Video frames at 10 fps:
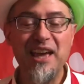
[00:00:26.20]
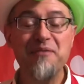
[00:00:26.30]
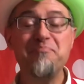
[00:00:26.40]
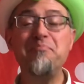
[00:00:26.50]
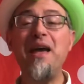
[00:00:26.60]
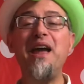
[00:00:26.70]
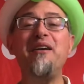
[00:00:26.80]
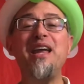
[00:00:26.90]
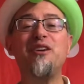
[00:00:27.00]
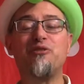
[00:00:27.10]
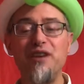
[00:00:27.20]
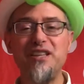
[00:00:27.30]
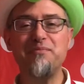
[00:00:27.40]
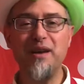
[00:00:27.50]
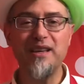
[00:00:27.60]
Merry
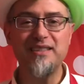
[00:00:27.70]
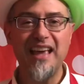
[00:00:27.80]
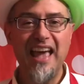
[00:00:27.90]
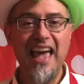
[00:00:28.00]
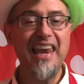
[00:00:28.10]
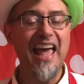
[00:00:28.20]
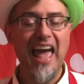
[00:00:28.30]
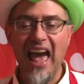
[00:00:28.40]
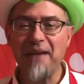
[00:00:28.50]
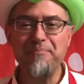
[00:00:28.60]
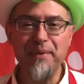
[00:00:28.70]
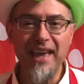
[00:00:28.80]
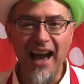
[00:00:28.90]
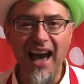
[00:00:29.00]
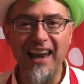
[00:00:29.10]
Christmas and Happy
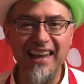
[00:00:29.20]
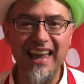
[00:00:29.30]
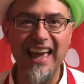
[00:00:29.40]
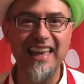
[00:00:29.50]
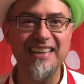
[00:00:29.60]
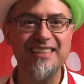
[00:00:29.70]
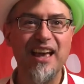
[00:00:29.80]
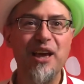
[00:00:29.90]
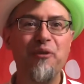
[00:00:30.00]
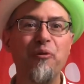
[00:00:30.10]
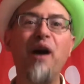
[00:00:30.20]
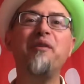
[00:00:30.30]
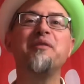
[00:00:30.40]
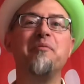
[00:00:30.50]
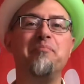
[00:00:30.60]
Holidays.
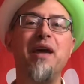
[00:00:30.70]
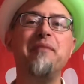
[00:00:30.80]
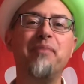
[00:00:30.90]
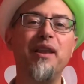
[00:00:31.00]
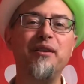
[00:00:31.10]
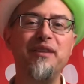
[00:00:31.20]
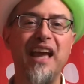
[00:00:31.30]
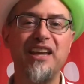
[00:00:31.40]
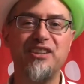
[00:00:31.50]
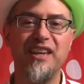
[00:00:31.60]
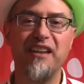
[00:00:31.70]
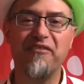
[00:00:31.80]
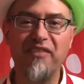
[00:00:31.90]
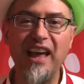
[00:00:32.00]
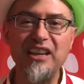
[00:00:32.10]
Welcome to Big Balloon Nation,
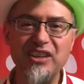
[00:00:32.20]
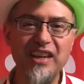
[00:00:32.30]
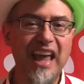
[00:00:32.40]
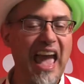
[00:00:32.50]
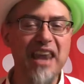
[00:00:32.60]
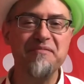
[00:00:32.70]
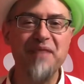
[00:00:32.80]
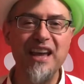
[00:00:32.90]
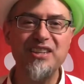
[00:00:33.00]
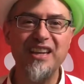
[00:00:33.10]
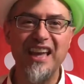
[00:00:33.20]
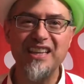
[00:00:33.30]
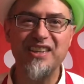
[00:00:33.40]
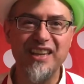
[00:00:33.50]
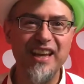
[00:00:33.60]

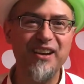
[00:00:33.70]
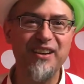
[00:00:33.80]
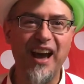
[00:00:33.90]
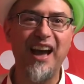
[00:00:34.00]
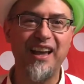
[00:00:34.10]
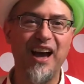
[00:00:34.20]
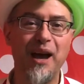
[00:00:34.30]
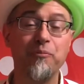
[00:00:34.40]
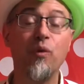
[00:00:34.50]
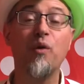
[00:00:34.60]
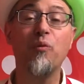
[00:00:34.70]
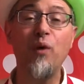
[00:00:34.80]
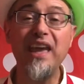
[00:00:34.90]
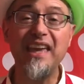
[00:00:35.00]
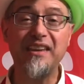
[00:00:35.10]
InflationAnimationEngineer.com, where
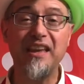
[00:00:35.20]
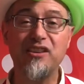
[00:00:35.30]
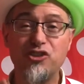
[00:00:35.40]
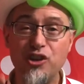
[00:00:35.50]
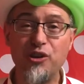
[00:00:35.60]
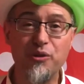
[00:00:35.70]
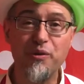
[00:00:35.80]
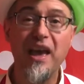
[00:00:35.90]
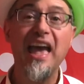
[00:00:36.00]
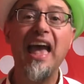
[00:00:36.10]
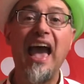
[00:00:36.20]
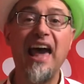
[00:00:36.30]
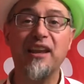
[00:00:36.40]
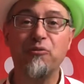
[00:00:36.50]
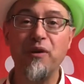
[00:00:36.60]
we teach you how
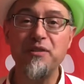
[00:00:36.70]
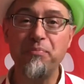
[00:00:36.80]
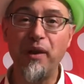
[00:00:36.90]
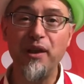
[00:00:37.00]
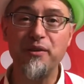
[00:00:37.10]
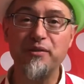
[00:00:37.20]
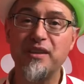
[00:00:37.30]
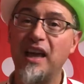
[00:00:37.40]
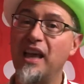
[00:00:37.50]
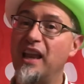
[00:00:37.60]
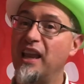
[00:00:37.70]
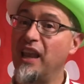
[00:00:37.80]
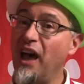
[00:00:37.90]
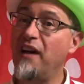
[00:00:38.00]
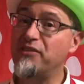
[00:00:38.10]
to twist balloons,
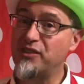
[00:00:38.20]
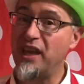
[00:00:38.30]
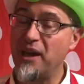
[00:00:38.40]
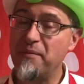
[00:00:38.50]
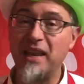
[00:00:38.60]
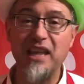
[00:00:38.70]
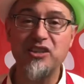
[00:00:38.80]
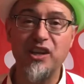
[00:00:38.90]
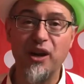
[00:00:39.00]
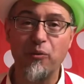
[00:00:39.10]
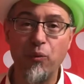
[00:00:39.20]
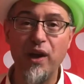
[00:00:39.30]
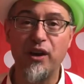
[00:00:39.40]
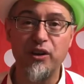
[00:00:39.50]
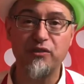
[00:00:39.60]
love STEM, and engineer
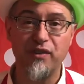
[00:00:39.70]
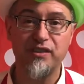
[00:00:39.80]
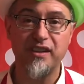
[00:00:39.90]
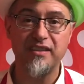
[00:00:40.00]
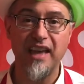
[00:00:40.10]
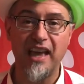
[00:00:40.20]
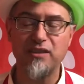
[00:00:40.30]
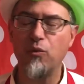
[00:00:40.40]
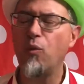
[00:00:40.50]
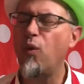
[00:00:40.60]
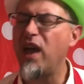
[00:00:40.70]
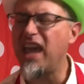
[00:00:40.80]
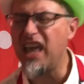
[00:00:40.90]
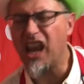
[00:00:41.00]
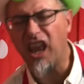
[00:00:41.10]
winners for success.
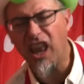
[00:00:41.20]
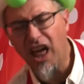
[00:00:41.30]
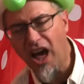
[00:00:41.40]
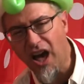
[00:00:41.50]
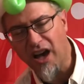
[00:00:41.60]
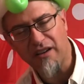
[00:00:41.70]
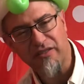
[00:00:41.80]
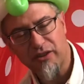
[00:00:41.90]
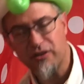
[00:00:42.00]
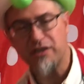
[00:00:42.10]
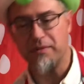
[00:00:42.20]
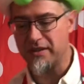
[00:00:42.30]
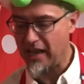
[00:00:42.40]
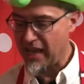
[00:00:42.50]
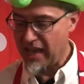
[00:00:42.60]
We love Christmas.
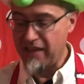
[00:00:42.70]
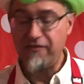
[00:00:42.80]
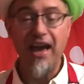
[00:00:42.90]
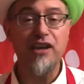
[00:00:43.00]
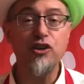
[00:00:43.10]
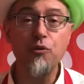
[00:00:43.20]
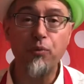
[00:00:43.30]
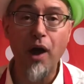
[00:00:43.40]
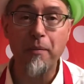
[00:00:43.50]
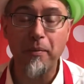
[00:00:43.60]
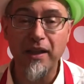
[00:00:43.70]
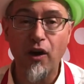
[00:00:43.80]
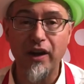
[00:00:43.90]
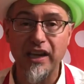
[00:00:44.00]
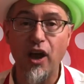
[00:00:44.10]
In fact, you probably
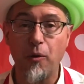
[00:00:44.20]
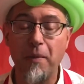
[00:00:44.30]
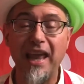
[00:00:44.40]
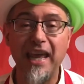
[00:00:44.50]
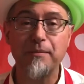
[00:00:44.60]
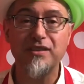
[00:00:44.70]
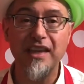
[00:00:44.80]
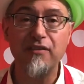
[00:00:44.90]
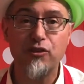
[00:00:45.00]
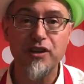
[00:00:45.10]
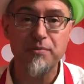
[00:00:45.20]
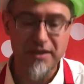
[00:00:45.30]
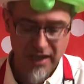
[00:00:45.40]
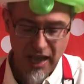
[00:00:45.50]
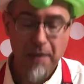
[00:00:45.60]
already know, my name's Steve
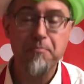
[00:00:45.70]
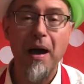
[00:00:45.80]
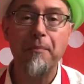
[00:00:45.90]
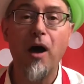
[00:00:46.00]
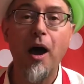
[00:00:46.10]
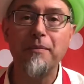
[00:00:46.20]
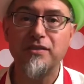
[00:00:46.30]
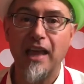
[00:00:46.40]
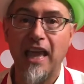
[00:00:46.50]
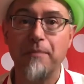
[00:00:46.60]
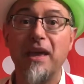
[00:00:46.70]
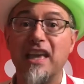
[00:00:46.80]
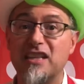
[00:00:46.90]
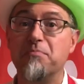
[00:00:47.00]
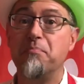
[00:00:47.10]
Christmas, my mom's name
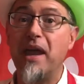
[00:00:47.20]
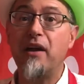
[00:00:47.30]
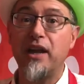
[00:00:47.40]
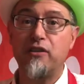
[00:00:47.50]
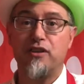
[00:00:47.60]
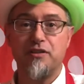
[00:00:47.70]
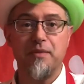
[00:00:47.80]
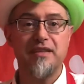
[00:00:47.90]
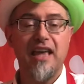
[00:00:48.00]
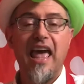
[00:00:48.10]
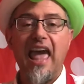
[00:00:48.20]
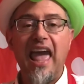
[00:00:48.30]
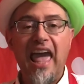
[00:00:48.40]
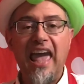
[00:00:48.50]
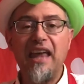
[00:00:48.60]
is Merry Christmas,
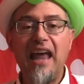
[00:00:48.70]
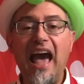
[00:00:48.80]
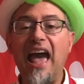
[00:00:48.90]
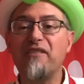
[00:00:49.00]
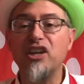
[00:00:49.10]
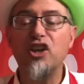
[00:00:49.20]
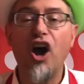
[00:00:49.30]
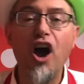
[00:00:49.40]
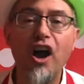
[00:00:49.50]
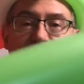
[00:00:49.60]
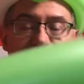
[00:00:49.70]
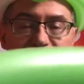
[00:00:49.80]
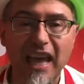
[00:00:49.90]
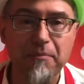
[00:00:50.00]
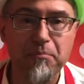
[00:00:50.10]
and I have a dog named